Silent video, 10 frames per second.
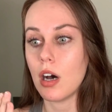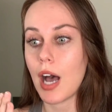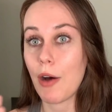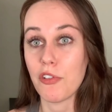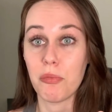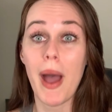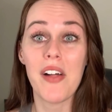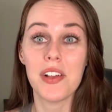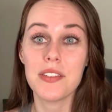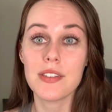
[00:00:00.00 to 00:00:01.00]
out of
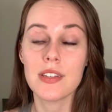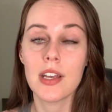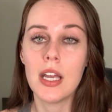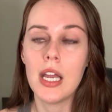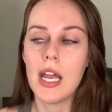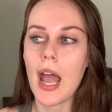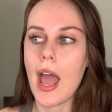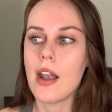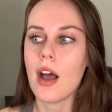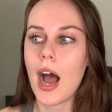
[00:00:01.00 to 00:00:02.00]
balance.
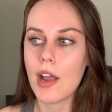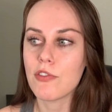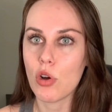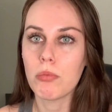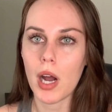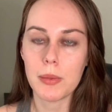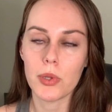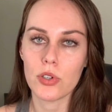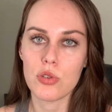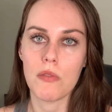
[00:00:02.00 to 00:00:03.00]
And I've known
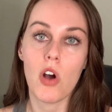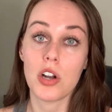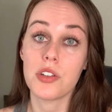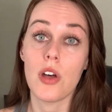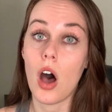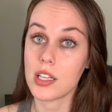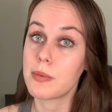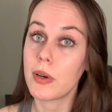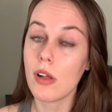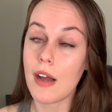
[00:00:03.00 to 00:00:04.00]
bodybuilders who have gone to the
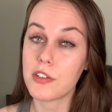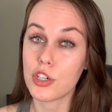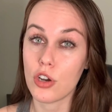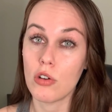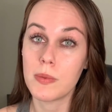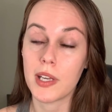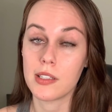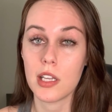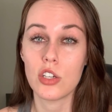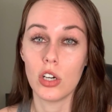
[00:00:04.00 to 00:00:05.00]
hospital after shows because
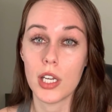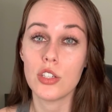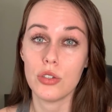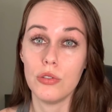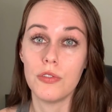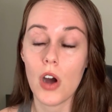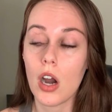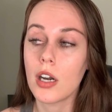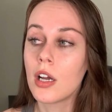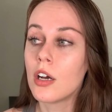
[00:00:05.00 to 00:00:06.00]
they took it too
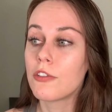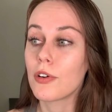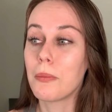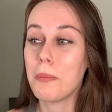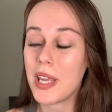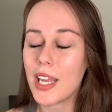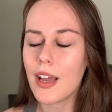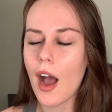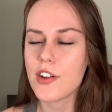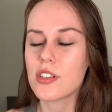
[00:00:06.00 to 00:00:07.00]
far. For me,
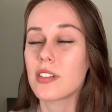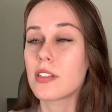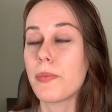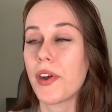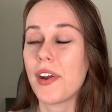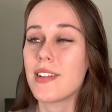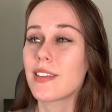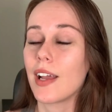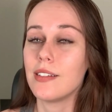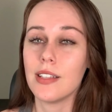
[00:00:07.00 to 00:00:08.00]
I just experienced
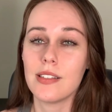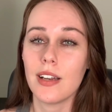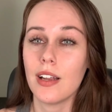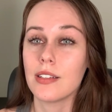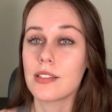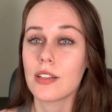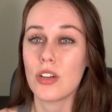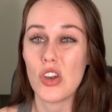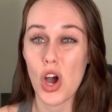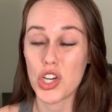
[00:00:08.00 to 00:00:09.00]
like dizziness,
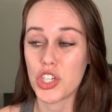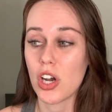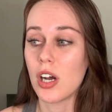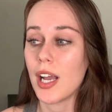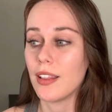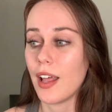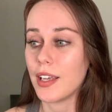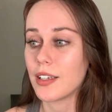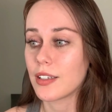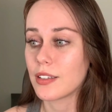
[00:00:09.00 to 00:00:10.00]
nausea, and
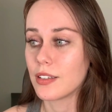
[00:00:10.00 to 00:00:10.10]
like